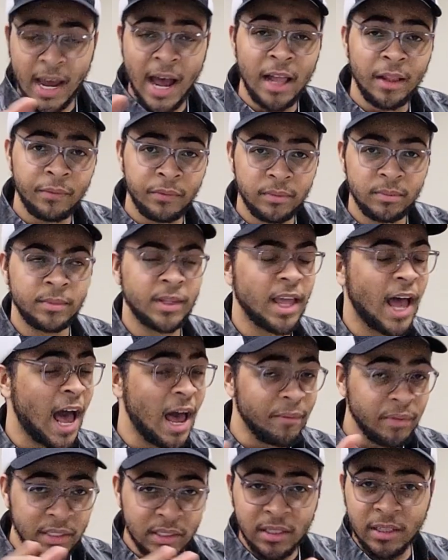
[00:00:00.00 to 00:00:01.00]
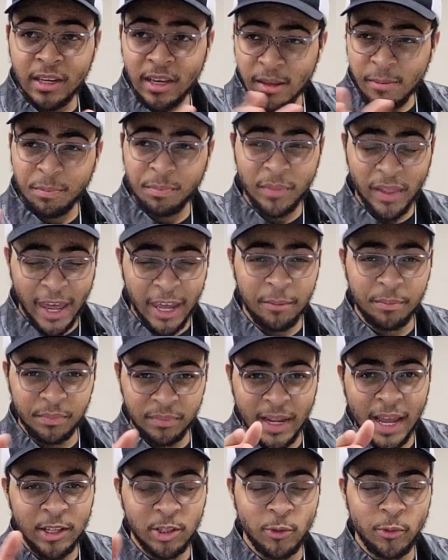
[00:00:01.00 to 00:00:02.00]
obviously,
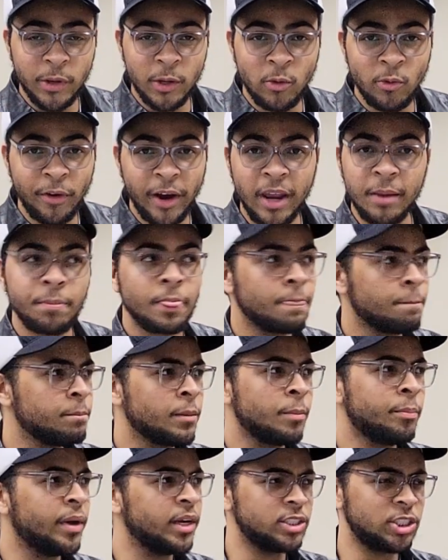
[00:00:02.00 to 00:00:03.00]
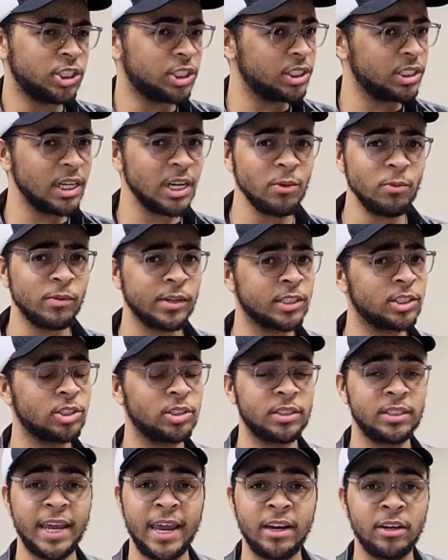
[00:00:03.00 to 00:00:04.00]
not doing great, but she was
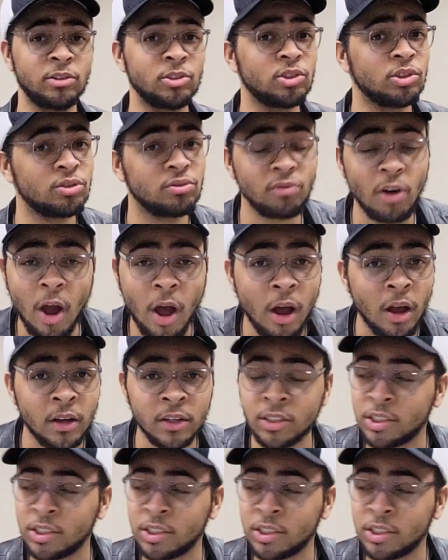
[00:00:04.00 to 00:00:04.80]
standing strong.